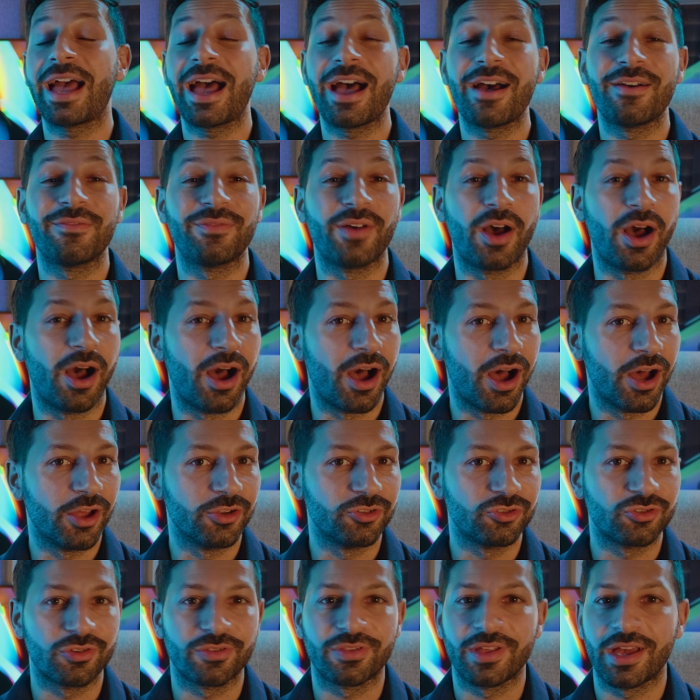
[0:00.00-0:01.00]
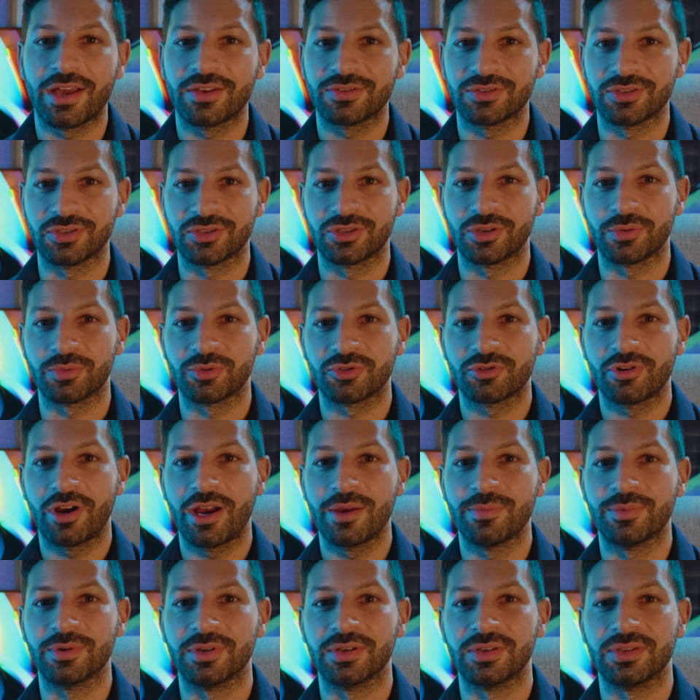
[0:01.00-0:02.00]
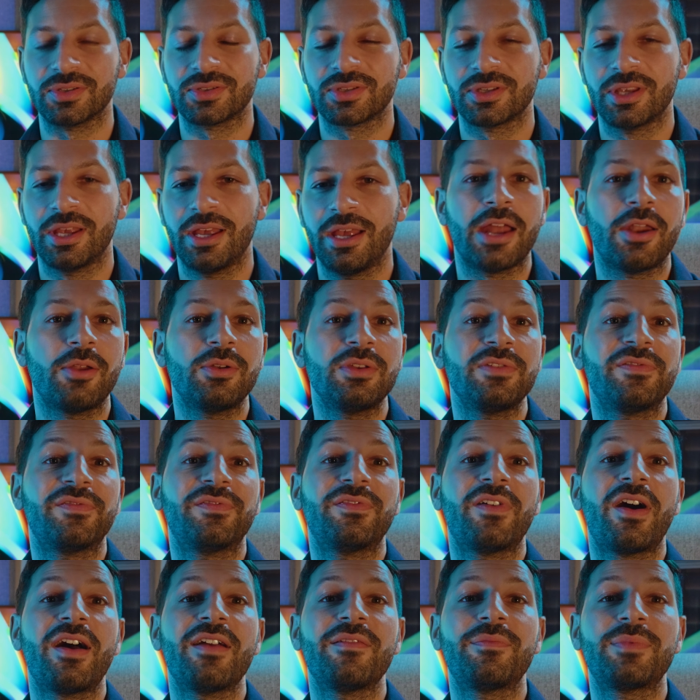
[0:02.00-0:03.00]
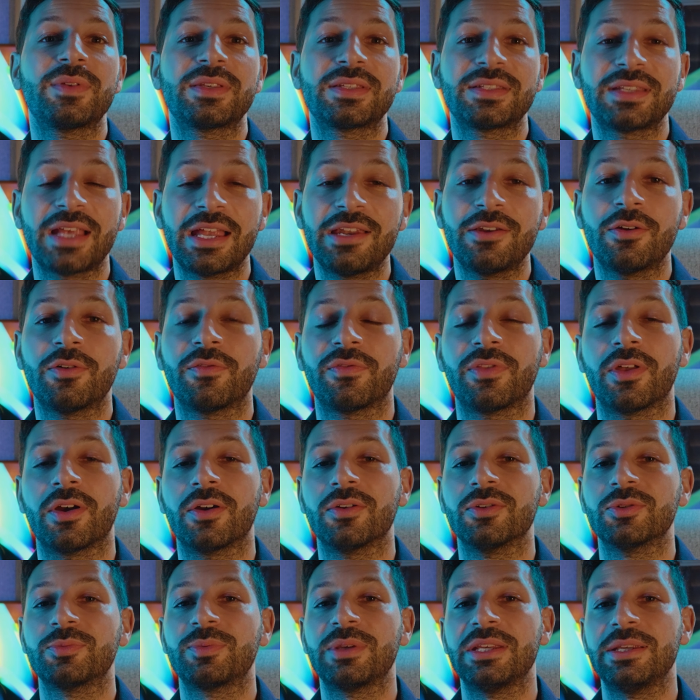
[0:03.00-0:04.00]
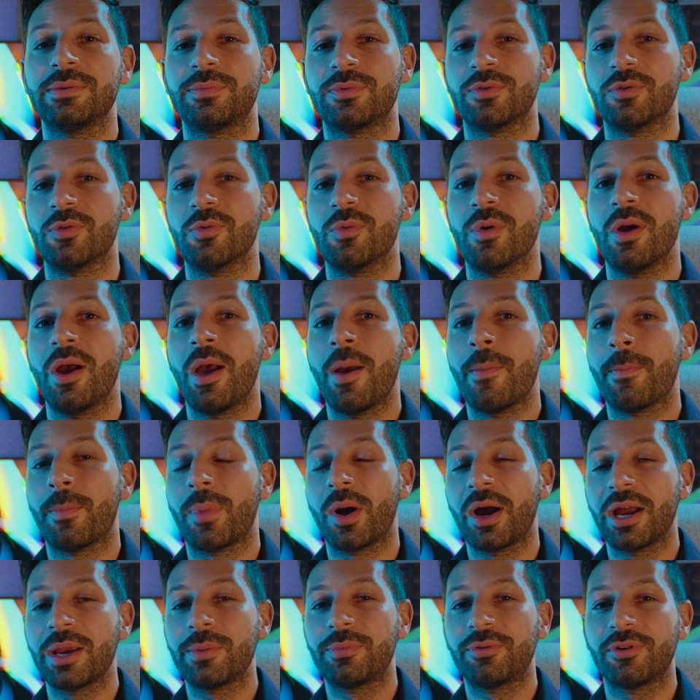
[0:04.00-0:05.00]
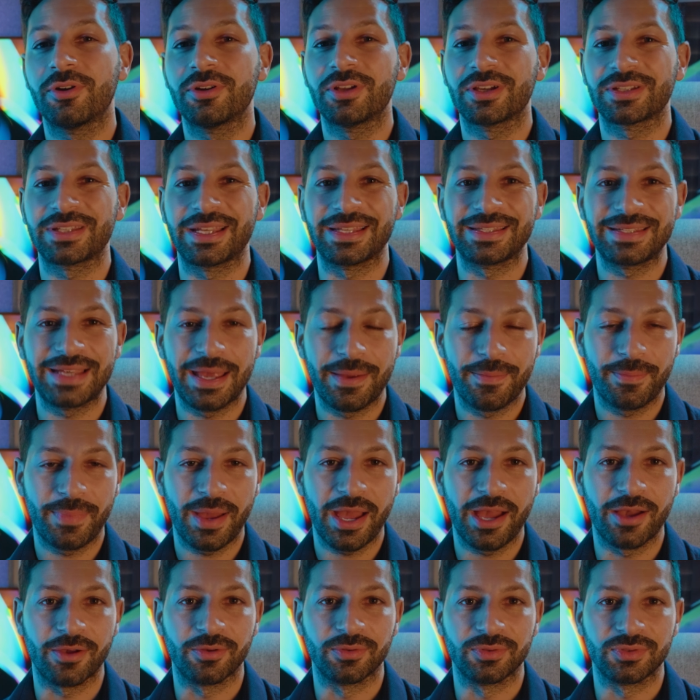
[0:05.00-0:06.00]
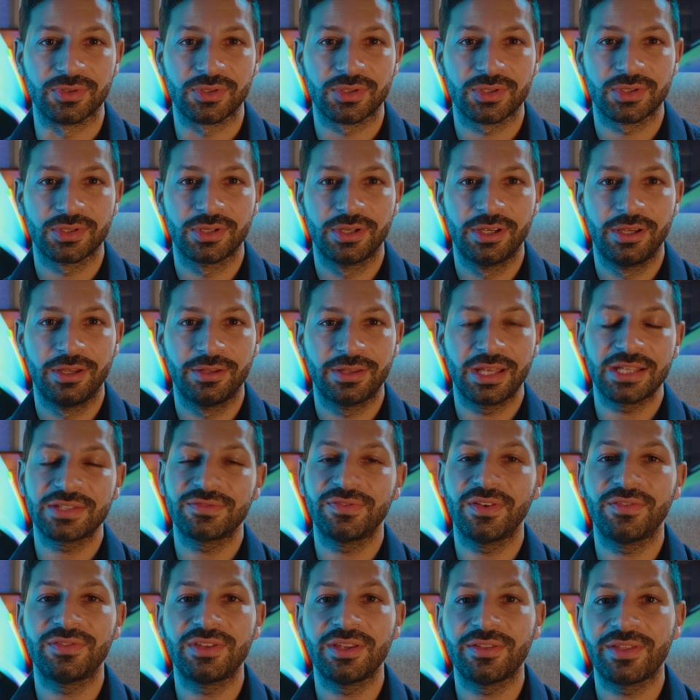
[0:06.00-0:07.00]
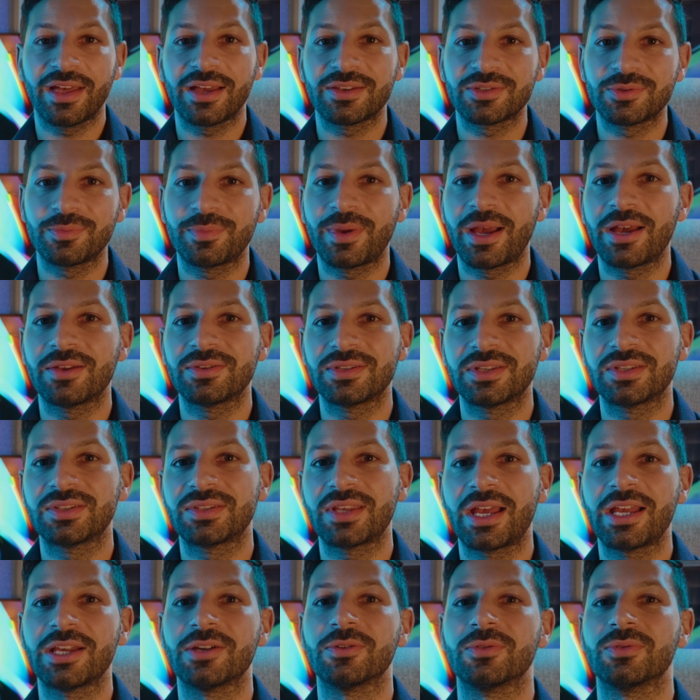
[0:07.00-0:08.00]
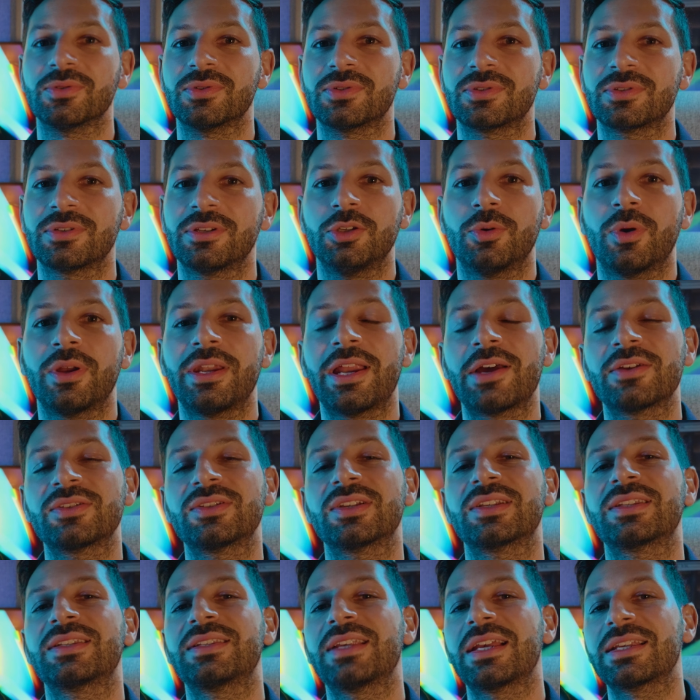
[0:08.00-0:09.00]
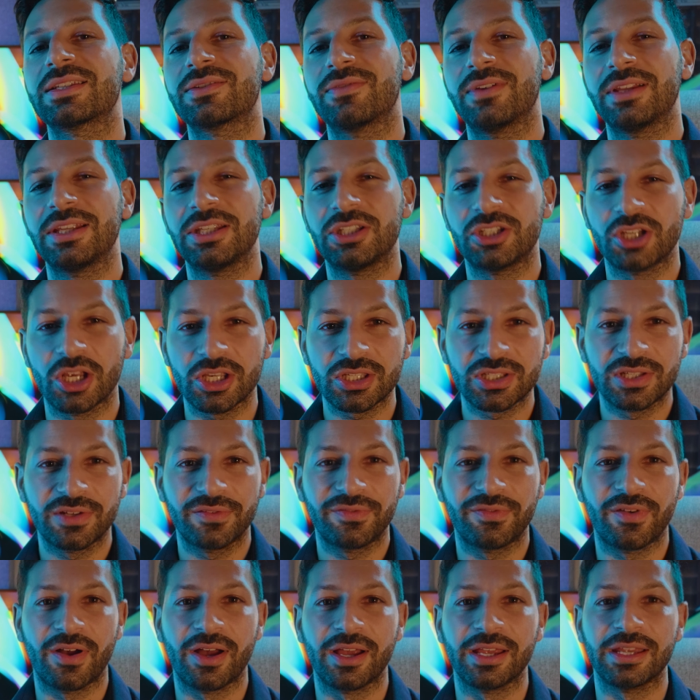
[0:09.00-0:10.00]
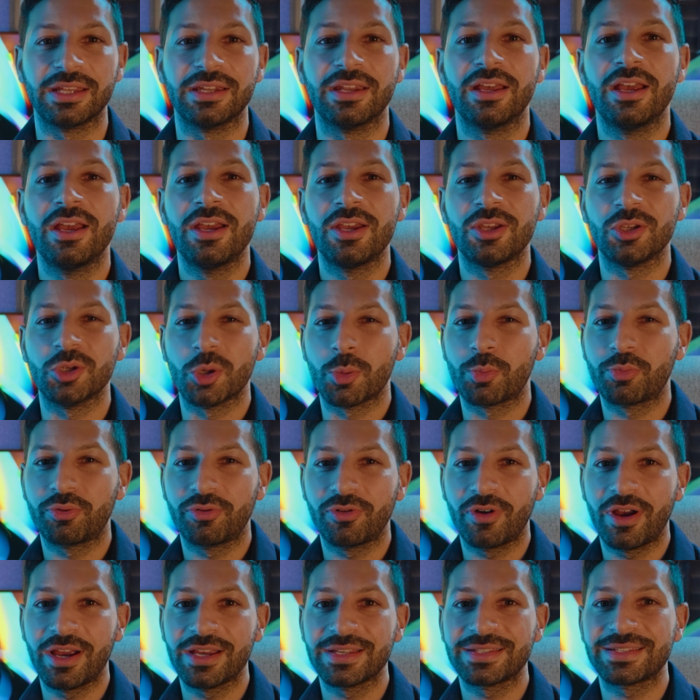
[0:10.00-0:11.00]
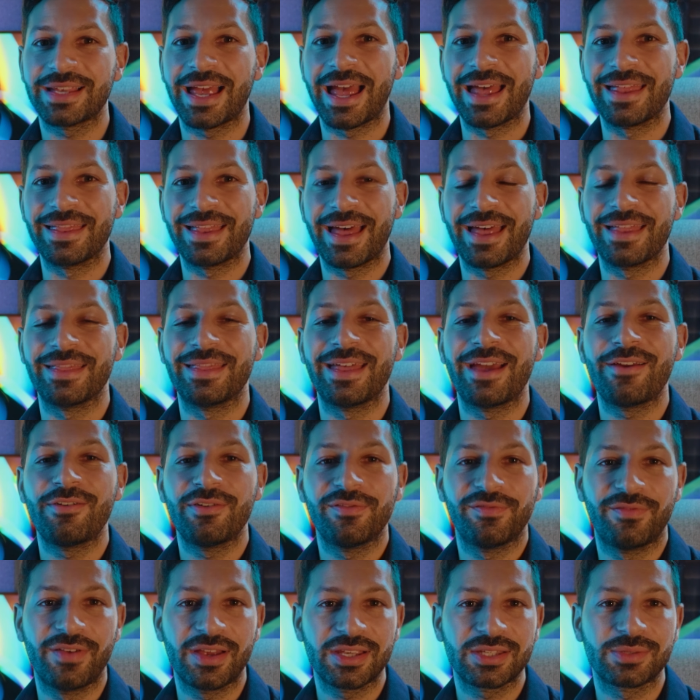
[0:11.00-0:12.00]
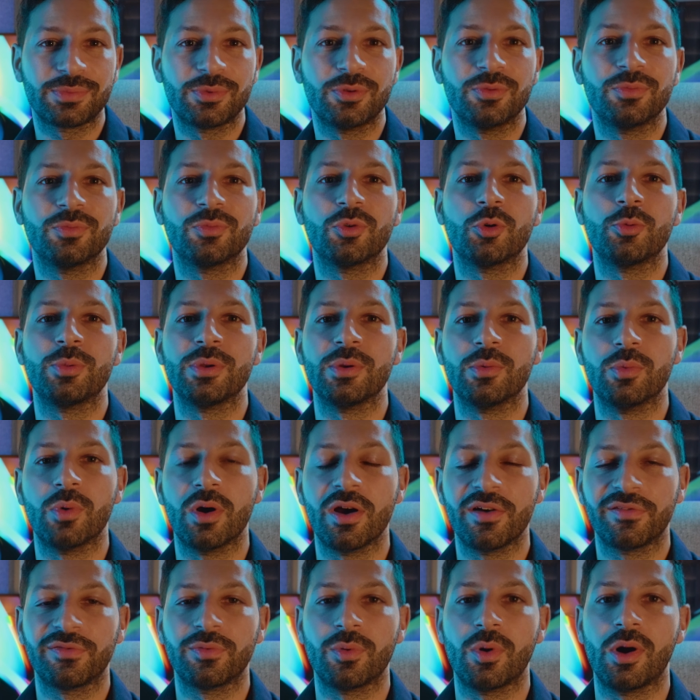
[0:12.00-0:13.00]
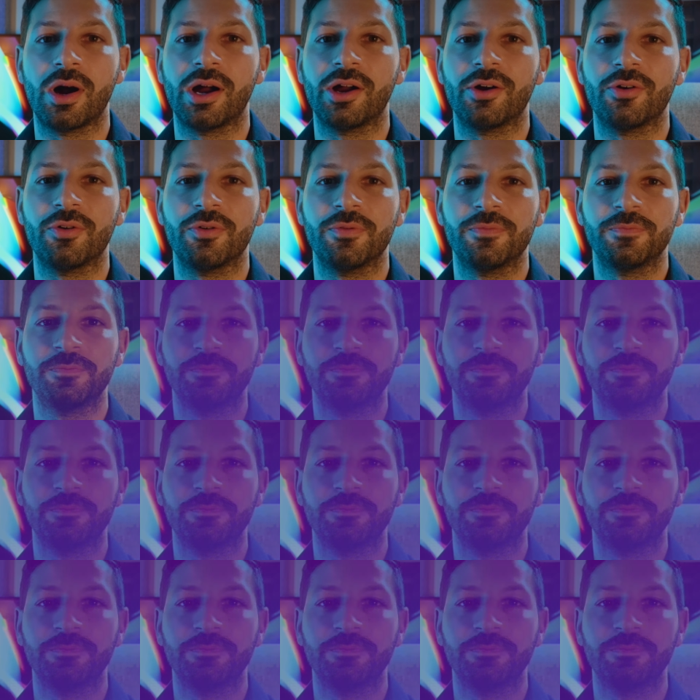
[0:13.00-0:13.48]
have 100,000 subscribers and only 5% of those people buy a product at £10, that's £50,000 in sales. You are now successfully justifying your price and that their investment will be worthwhile.